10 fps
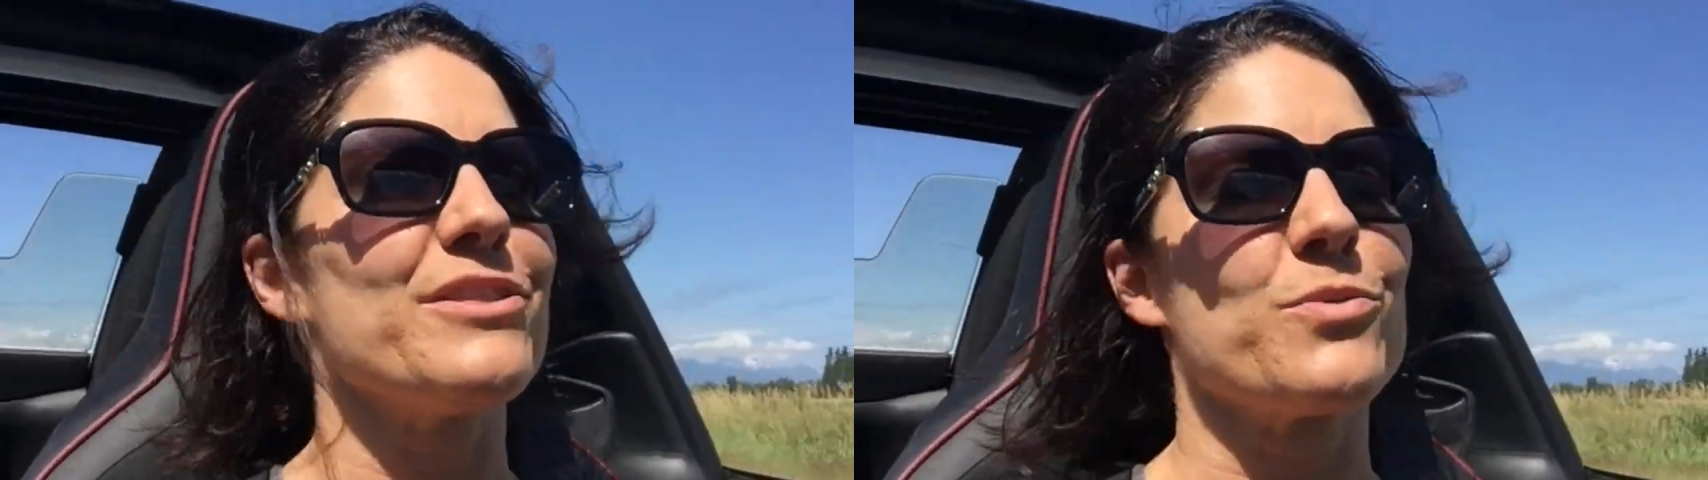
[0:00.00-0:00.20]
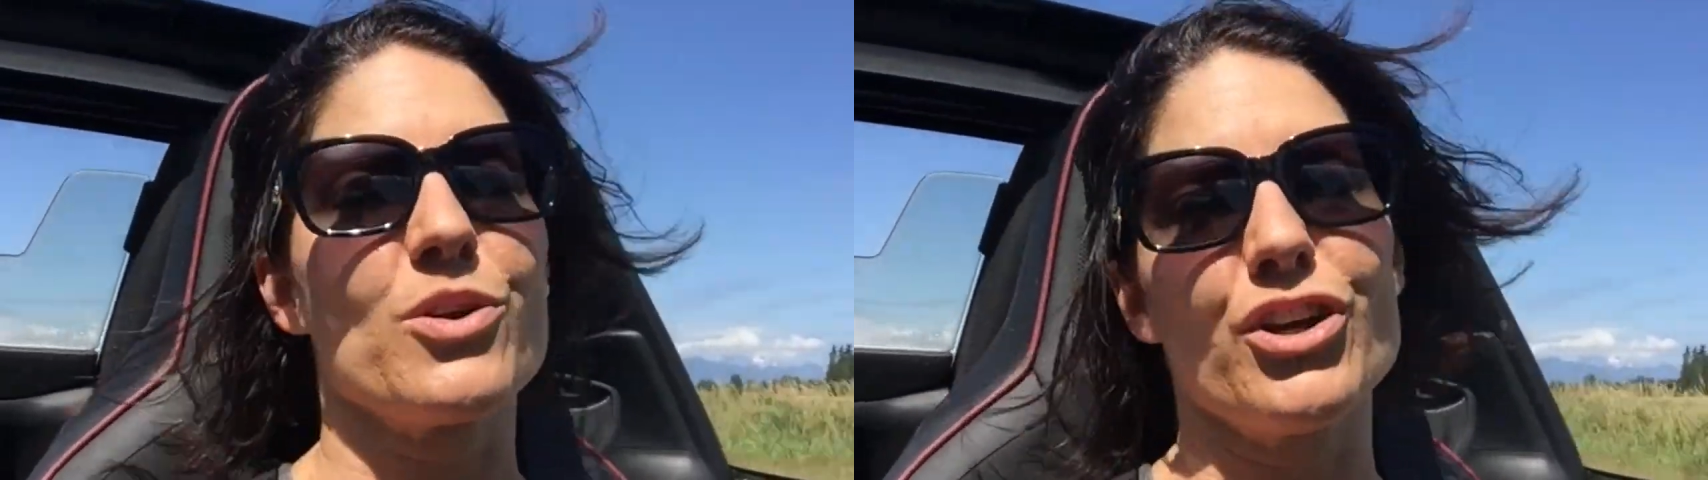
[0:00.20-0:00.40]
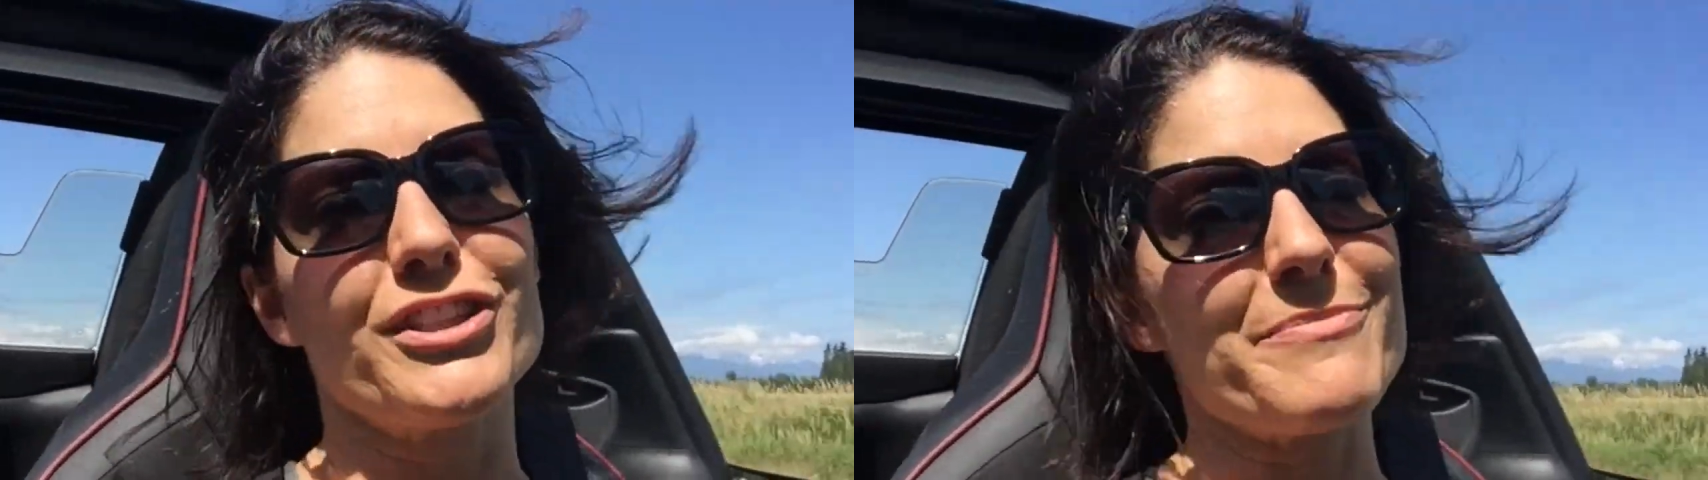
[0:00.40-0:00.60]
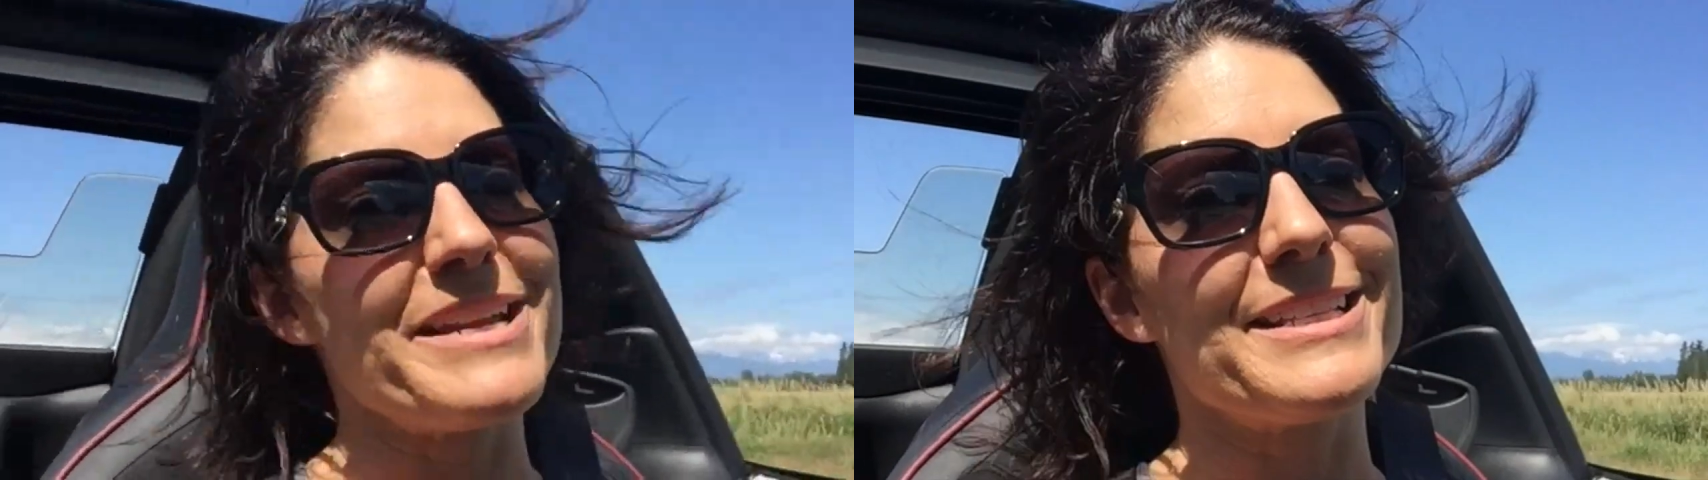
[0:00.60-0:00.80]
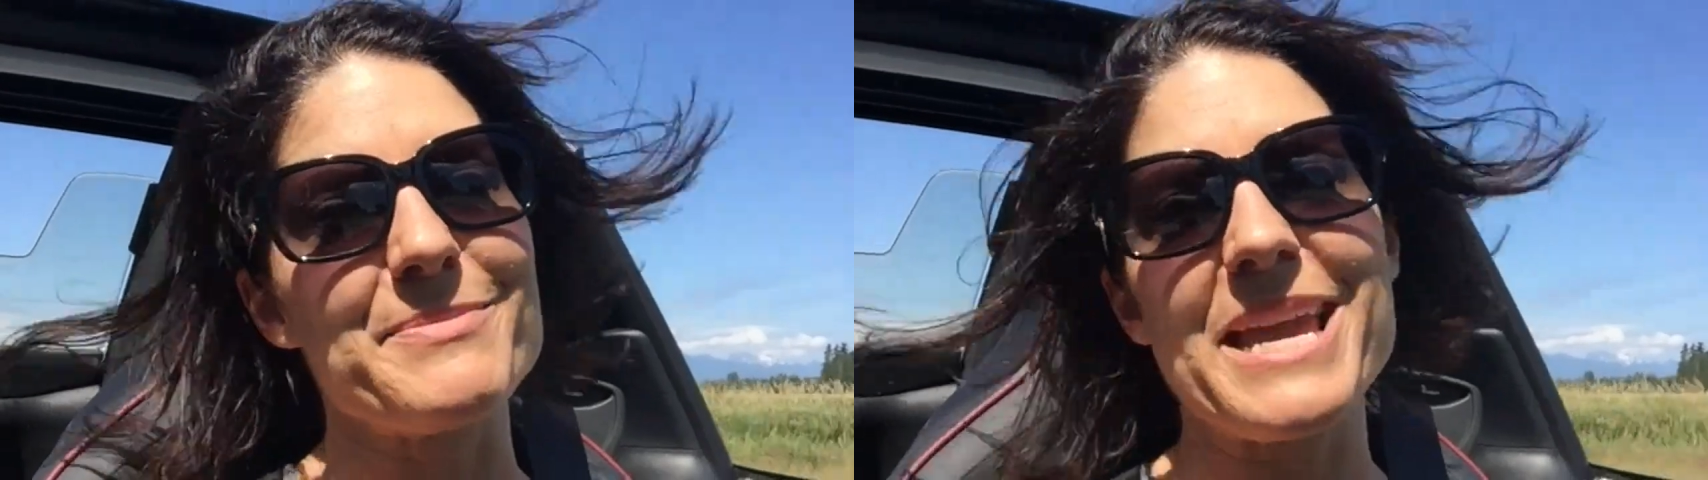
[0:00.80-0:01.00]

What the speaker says: in the world that makes